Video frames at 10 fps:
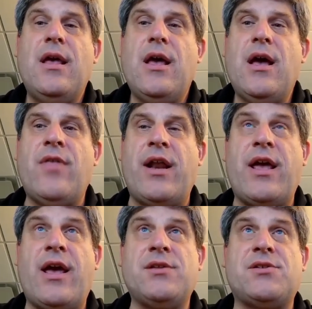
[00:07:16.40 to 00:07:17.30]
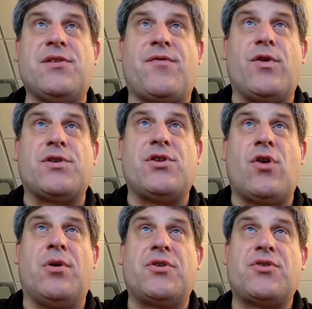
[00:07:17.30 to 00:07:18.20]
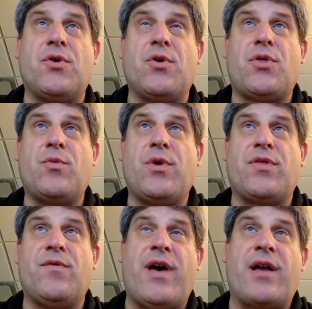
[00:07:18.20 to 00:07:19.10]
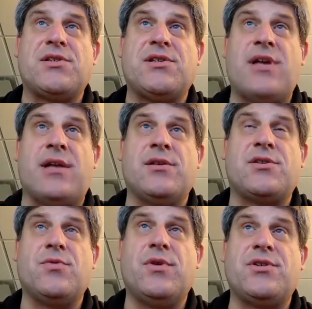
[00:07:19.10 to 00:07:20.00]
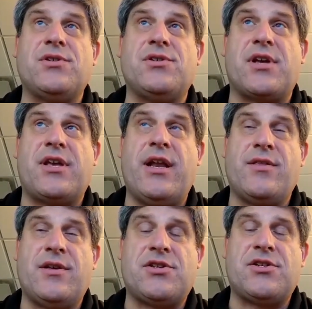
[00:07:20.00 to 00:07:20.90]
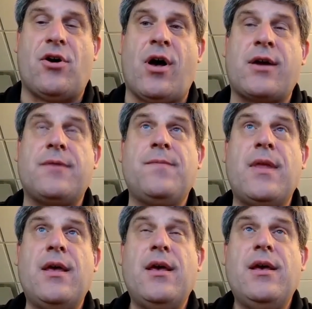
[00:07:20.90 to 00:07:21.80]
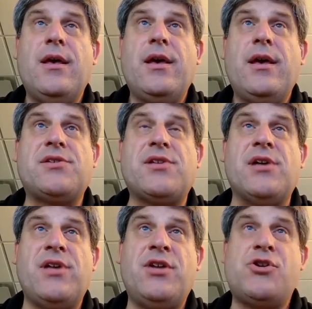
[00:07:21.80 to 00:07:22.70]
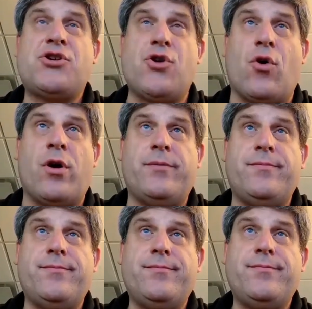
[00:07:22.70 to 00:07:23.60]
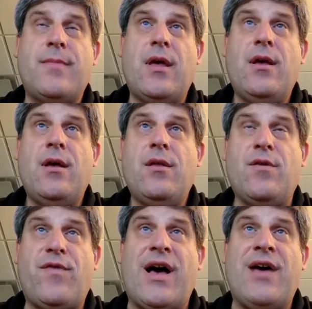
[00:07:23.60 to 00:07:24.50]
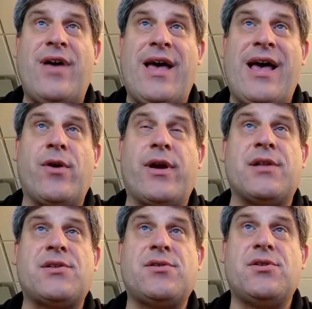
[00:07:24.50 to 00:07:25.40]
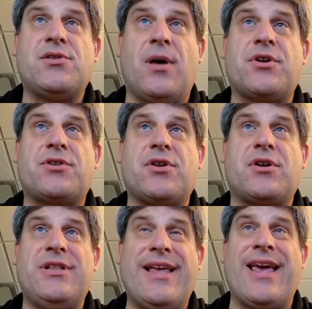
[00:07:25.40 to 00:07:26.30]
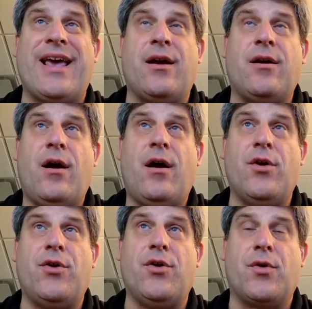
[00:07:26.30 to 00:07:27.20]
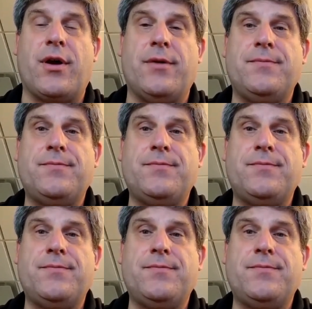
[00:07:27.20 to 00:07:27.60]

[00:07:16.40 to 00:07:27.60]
And then he ends the first noble truth with the final sentence, which is the key to this talk. He says, in short, the five aggregates subject to clinging are dukkha.